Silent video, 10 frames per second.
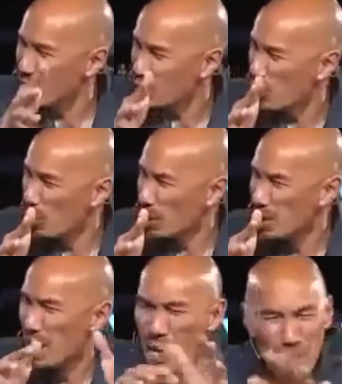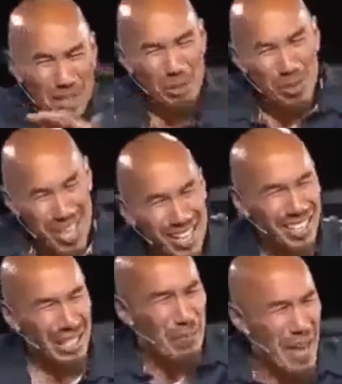the course, because we're not
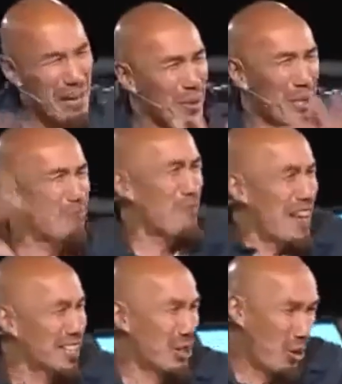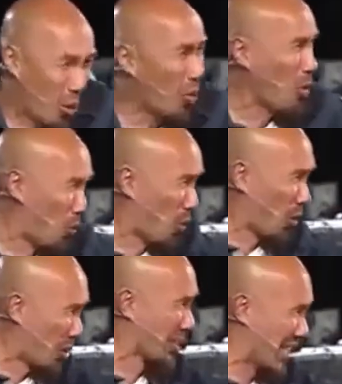going to be able to affect the whole
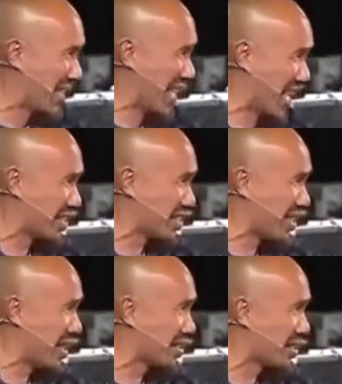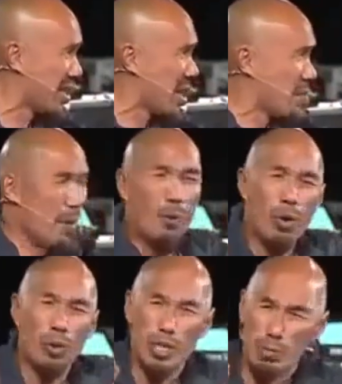world in that sense. But we're
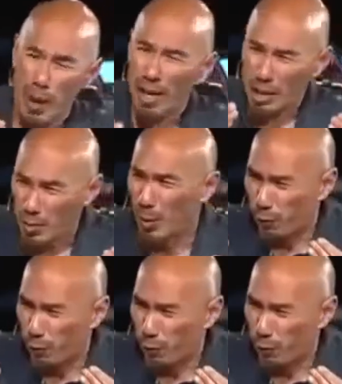responsible